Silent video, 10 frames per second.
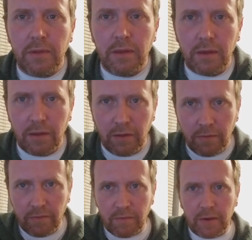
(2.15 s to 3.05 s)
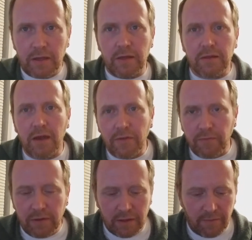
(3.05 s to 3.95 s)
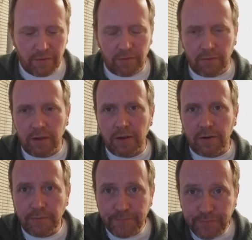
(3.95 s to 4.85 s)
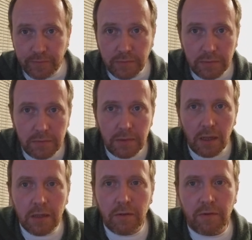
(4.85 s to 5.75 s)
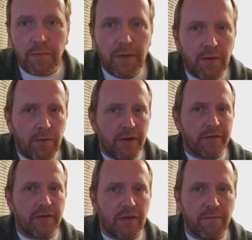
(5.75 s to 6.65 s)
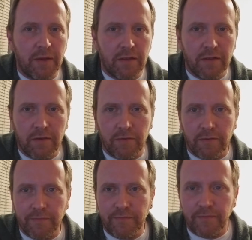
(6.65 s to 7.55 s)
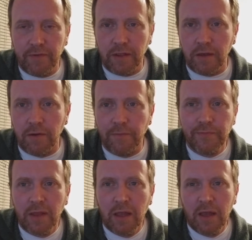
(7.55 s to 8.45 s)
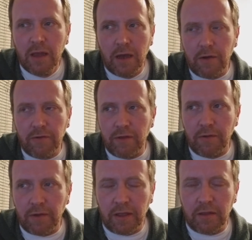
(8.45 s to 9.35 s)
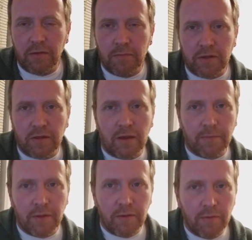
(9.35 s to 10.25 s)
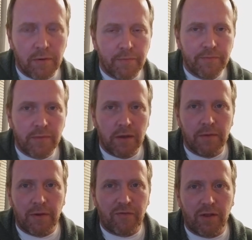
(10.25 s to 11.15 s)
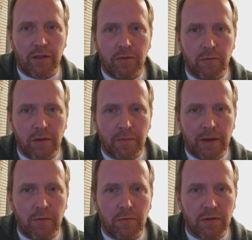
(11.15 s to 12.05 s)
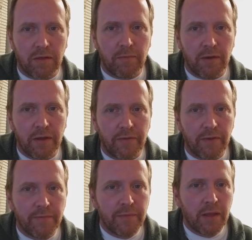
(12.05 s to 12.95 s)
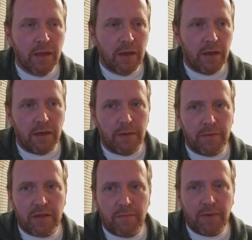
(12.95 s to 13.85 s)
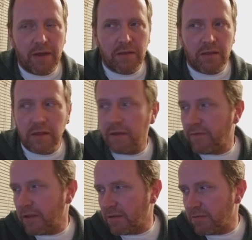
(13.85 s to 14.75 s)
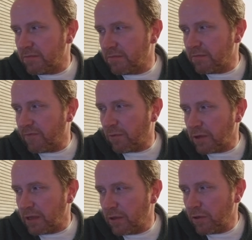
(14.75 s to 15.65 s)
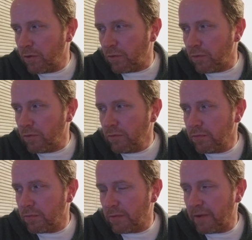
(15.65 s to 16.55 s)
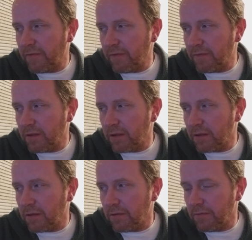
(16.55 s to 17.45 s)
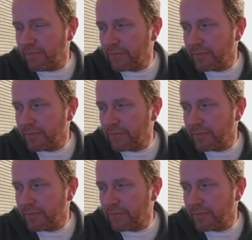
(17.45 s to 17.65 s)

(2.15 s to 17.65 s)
Hello everybody, Skot373 here. I know it's been a while since I've made another video. I usually don't get too much time to do them. Um, I try to do one about once a month. Um, it's about 11.42, well about 15 till